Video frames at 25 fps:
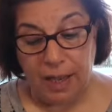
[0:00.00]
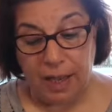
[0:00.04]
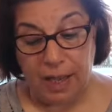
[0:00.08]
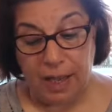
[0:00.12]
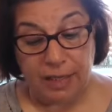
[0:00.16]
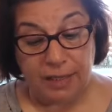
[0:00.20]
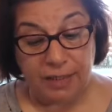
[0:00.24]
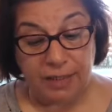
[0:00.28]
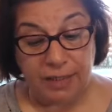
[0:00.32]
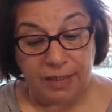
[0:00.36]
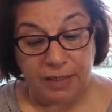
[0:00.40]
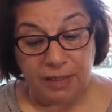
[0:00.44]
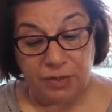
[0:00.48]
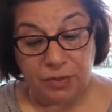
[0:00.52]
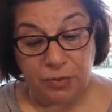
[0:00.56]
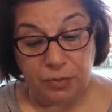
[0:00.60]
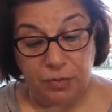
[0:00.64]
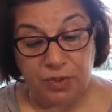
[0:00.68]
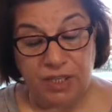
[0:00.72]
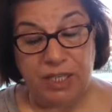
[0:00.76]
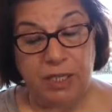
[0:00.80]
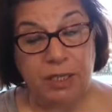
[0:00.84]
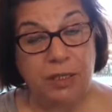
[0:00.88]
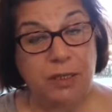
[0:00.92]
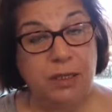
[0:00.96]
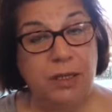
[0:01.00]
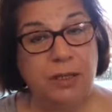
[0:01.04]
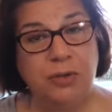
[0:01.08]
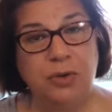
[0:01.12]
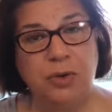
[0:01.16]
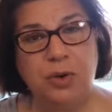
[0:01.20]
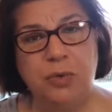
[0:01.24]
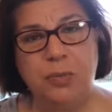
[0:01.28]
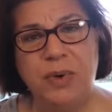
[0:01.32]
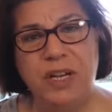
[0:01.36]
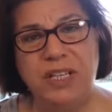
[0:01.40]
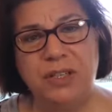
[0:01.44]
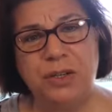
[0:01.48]
I need to heal. And
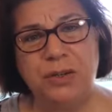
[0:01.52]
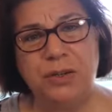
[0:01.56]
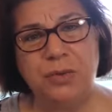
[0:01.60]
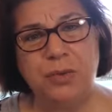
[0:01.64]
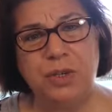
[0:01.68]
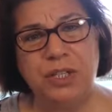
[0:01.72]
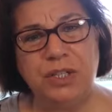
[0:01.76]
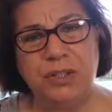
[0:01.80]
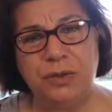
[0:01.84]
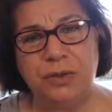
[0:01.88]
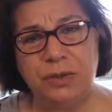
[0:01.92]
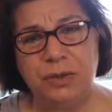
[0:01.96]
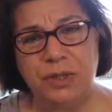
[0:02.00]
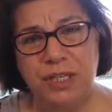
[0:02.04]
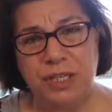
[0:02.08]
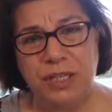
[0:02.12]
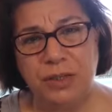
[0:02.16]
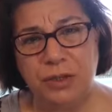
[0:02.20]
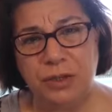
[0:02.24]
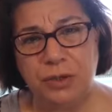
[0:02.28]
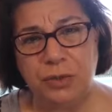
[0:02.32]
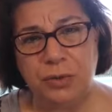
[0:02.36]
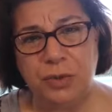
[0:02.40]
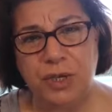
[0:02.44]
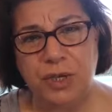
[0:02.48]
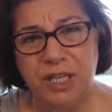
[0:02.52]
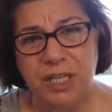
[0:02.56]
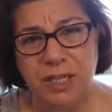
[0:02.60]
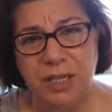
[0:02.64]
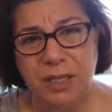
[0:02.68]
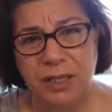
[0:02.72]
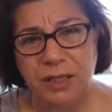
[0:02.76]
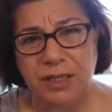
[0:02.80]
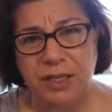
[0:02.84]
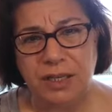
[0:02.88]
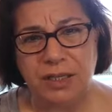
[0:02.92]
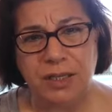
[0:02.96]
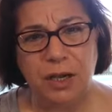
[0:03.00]
no matter what you think you
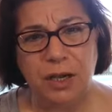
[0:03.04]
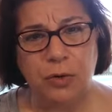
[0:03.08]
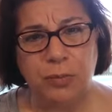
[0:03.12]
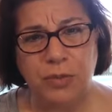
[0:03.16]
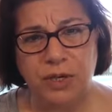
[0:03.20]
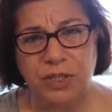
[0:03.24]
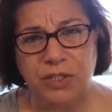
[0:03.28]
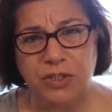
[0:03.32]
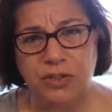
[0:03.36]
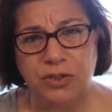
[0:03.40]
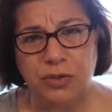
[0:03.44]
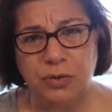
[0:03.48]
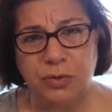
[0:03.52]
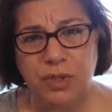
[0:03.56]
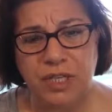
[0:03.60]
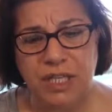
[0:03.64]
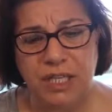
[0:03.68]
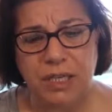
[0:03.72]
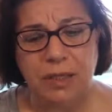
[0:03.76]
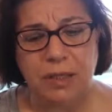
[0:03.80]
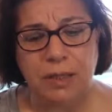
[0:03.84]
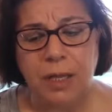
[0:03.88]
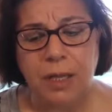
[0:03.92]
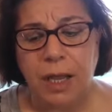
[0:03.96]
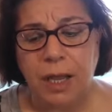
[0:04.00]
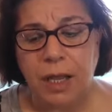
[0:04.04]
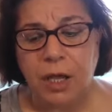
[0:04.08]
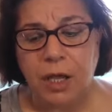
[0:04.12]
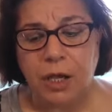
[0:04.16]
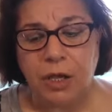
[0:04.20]
healed and how much you healed,